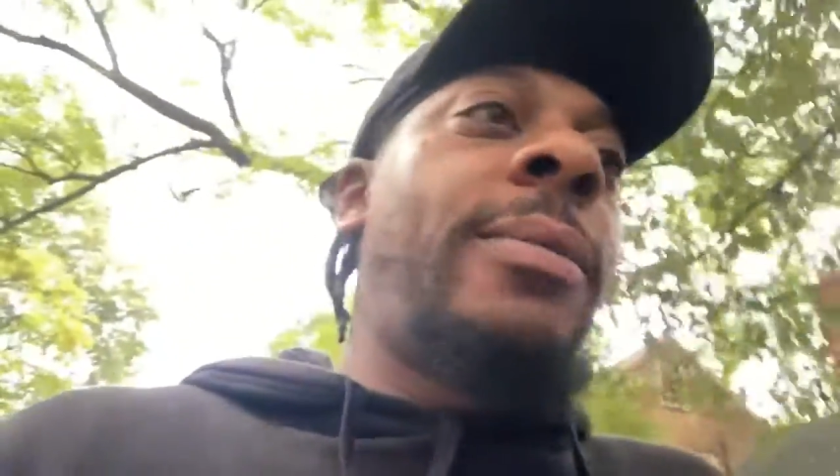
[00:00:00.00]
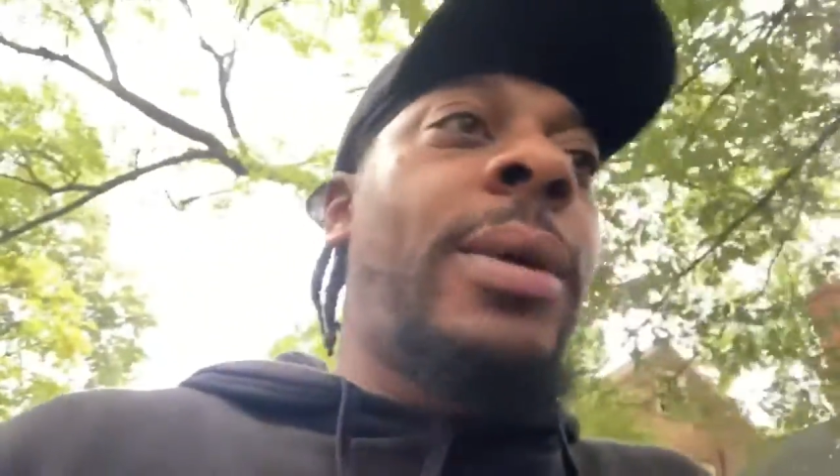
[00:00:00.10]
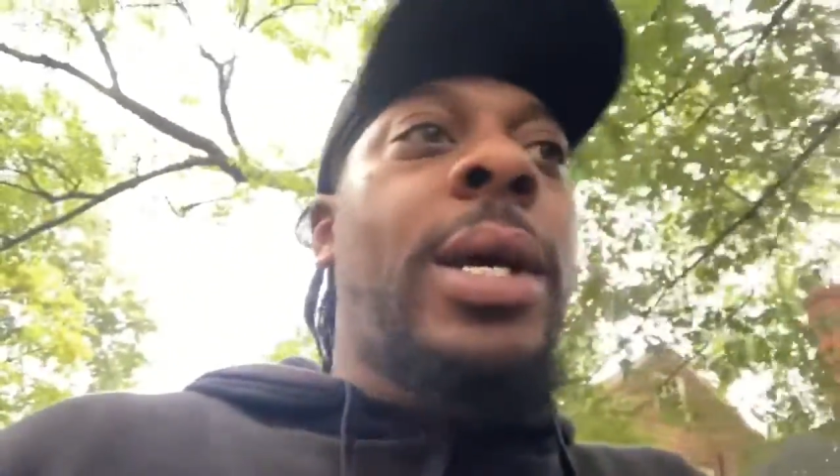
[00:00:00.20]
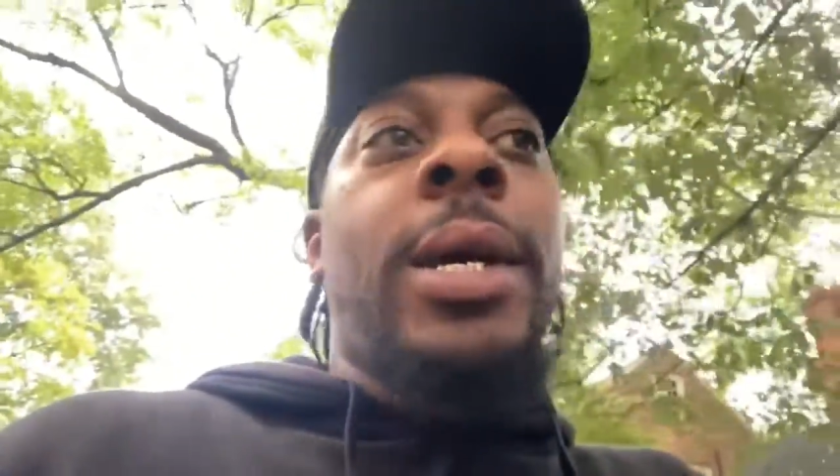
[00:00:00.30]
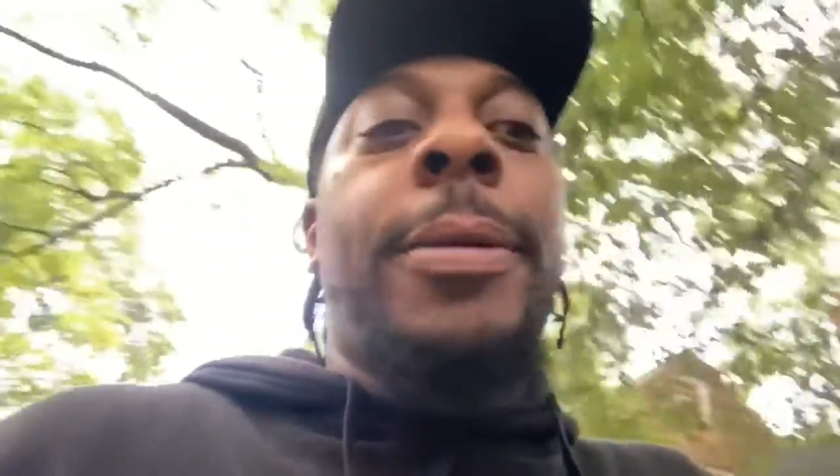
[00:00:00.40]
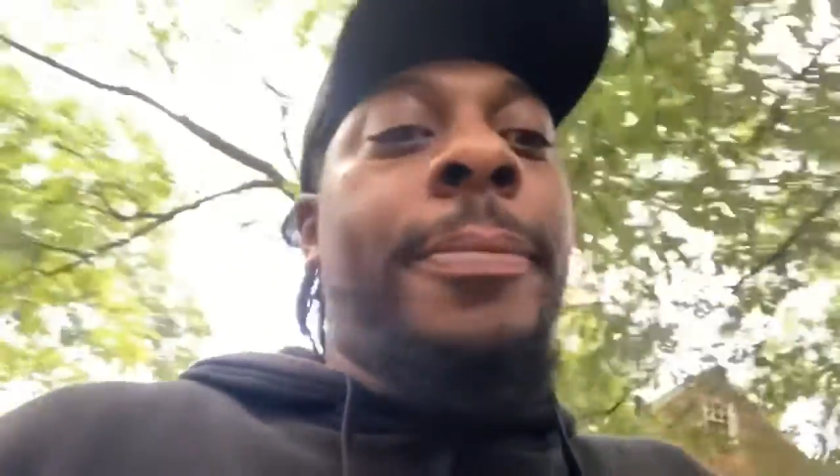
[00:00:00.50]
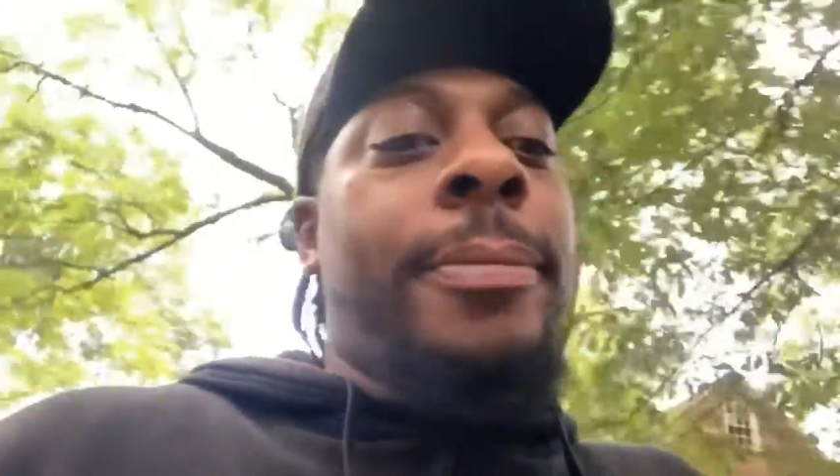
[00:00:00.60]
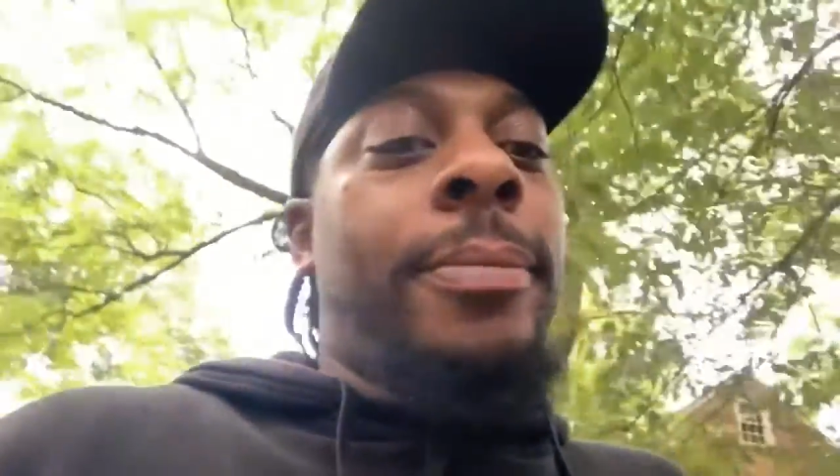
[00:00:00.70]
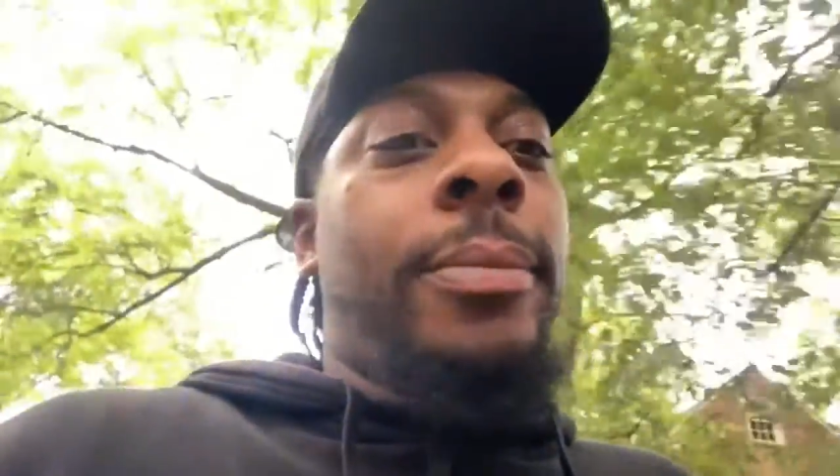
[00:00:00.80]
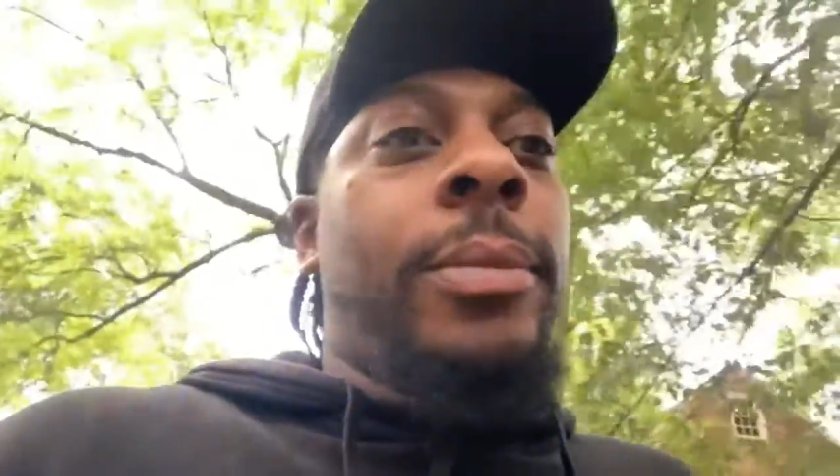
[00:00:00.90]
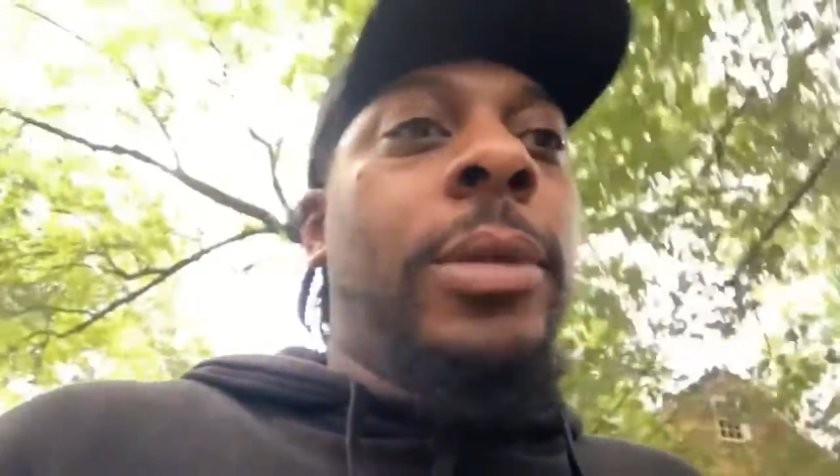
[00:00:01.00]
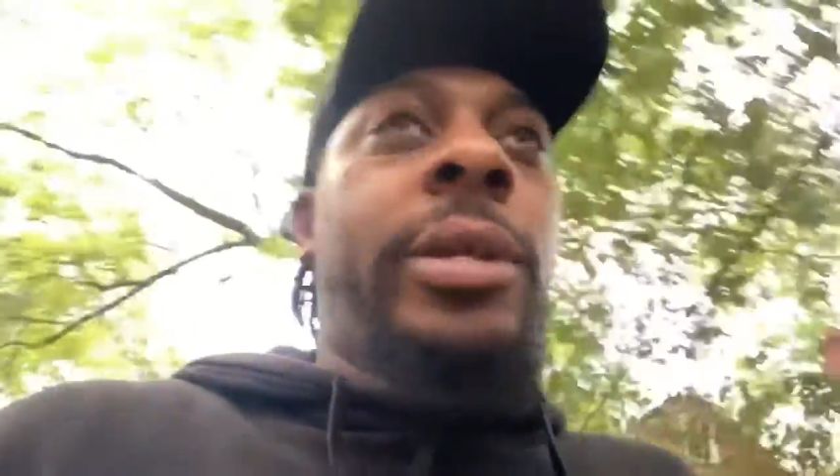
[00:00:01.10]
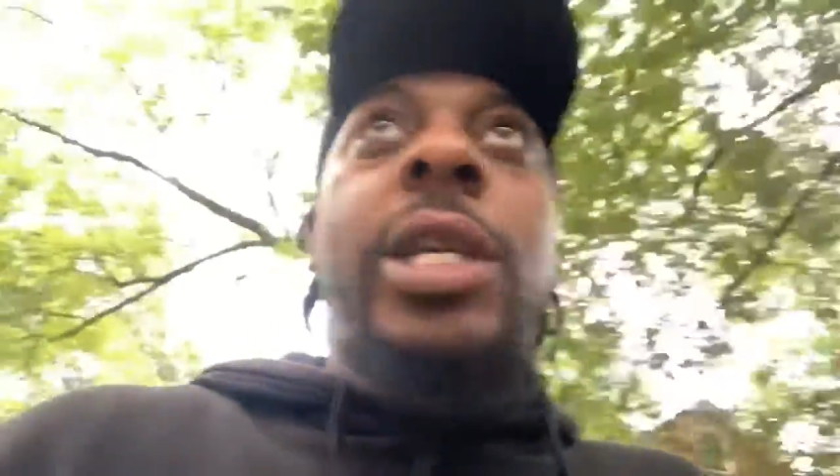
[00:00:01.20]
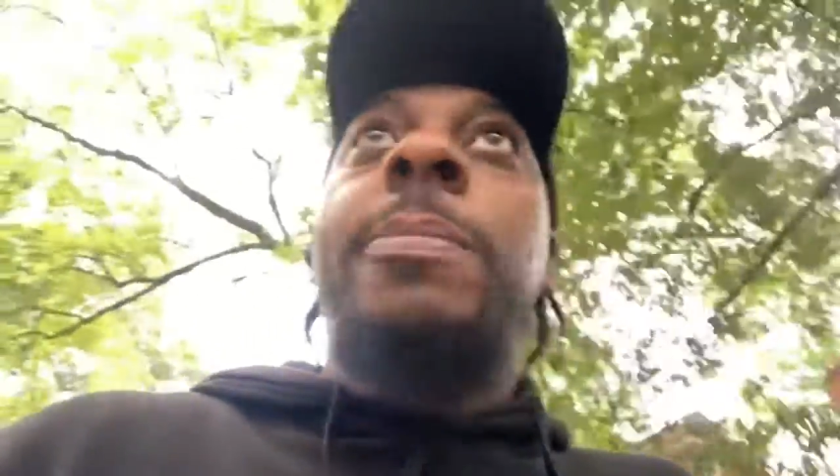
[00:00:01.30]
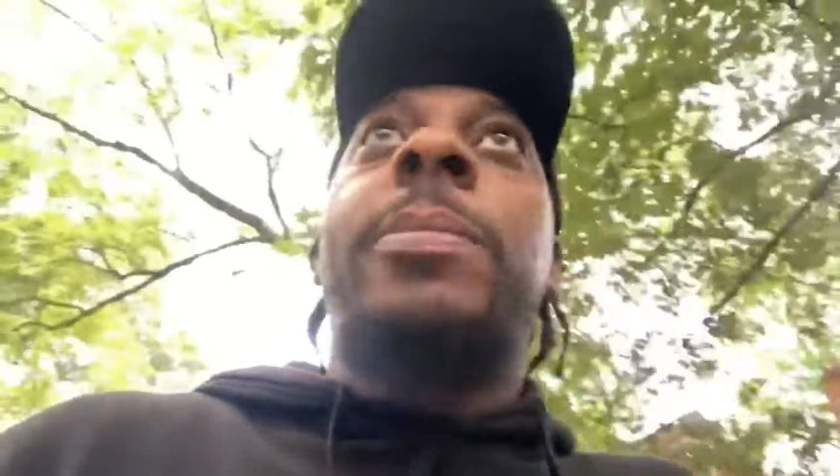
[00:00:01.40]
man.
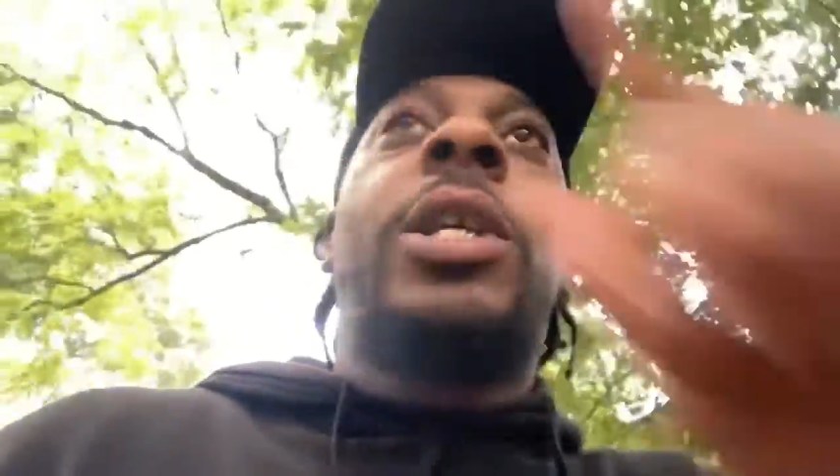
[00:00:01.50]
Keep